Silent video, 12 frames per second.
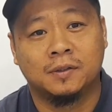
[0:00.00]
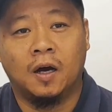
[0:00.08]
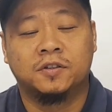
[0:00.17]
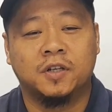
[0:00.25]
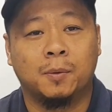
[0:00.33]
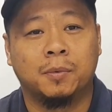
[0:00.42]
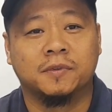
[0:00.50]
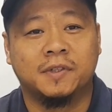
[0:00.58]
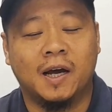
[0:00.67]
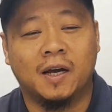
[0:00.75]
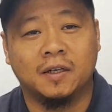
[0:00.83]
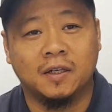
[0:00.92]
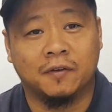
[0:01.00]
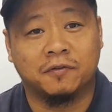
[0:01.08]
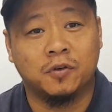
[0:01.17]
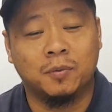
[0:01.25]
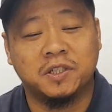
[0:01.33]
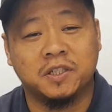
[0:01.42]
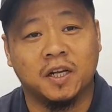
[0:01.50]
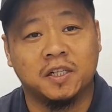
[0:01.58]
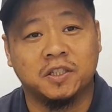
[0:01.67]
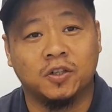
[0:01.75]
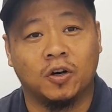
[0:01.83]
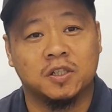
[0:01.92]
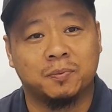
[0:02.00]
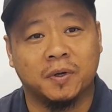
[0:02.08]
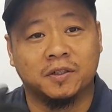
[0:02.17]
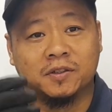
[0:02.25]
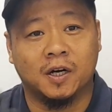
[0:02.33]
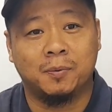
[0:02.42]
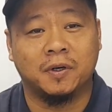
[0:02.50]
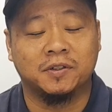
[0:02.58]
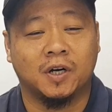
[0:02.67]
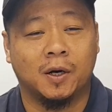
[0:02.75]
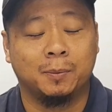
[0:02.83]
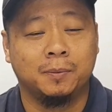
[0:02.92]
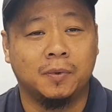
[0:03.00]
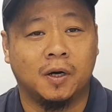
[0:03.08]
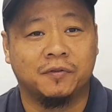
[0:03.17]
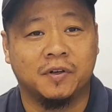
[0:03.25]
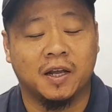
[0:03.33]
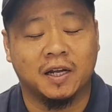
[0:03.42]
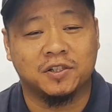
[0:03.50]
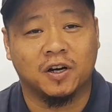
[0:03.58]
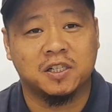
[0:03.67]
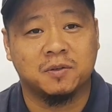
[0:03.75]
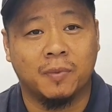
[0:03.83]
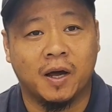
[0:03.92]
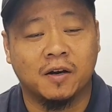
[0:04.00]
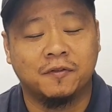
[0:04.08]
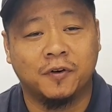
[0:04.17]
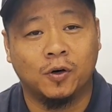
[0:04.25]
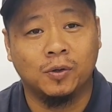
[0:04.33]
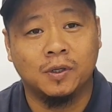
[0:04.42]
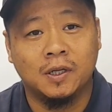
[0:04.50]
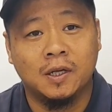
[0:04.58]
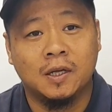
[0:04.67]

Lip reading: On top of that, if too much engine oil is being dumped on top of the exhaust manifold,